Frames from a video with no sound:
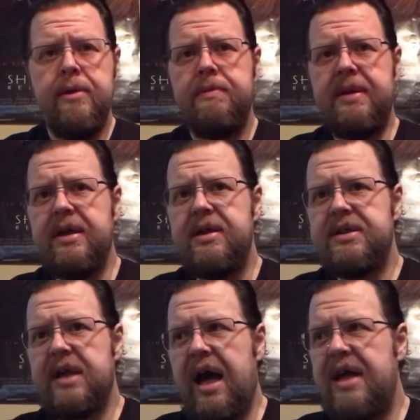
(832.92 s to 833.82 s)

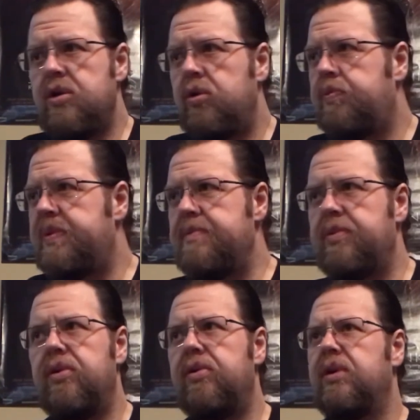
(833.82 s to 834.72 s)
Because I know
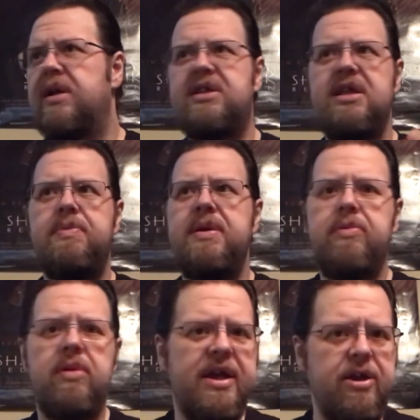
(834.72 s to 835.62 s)
people, I see
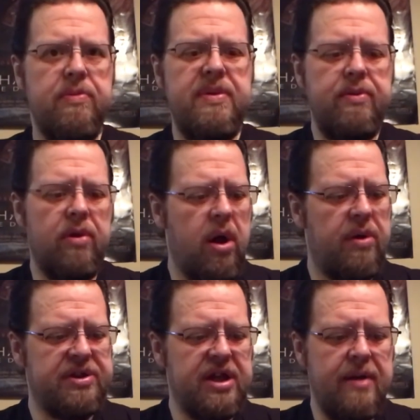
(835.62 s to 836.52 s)
people, I hear people all
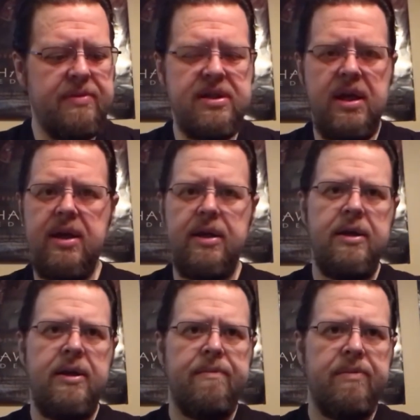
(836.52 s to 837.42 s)
the time say,
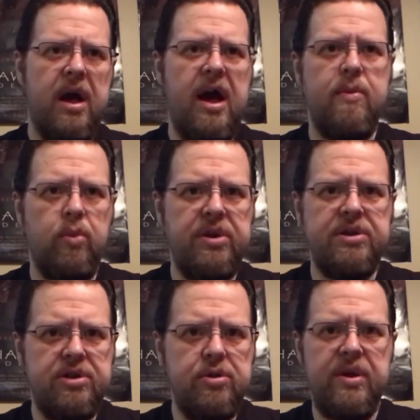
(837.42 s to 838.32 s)
I'm willing
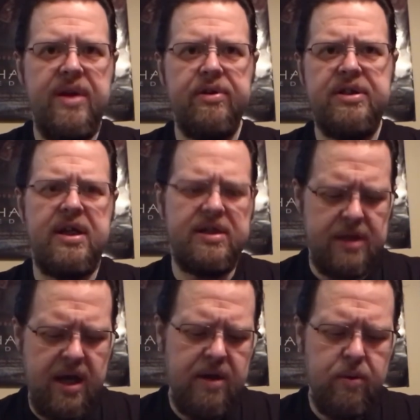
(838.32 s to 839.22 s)
to do whatever it takes.
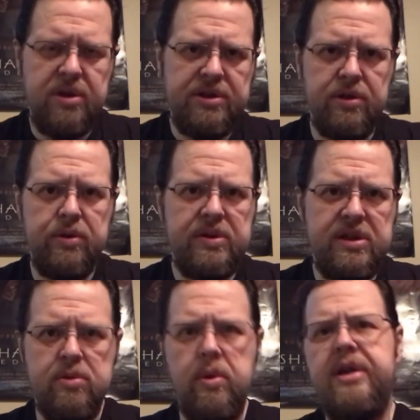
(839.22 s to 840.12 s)
I want to lose
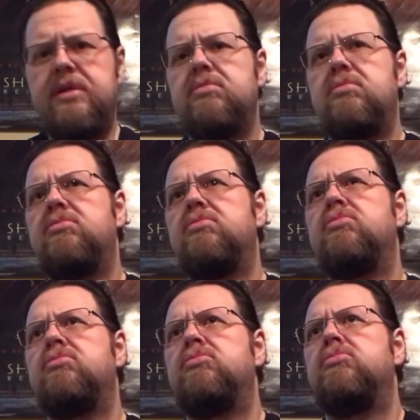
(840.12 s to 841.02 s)
this weight.
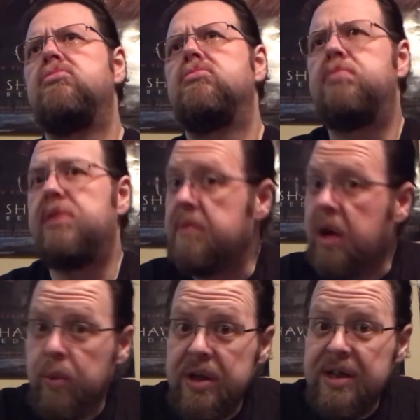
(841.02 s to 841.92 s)
But I'm
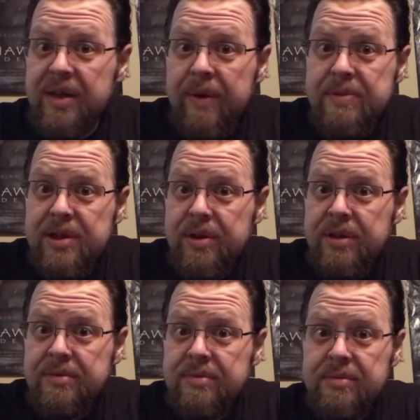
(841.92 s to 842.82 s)
not ready to give up soda.
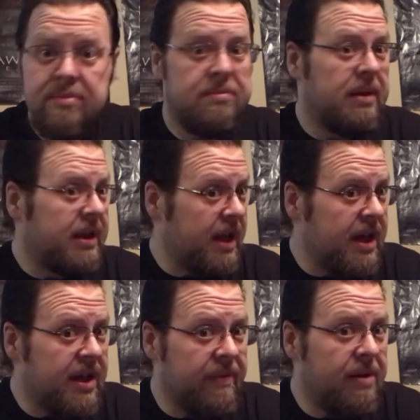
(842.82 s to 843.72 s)
But I
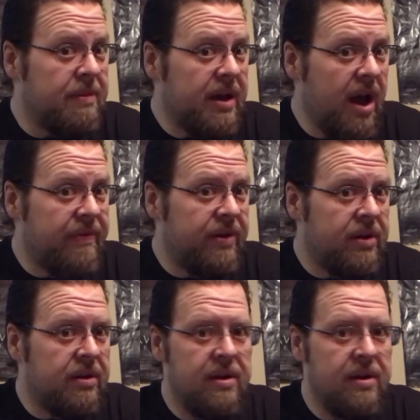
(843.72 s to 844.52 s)
can't give up my coffee.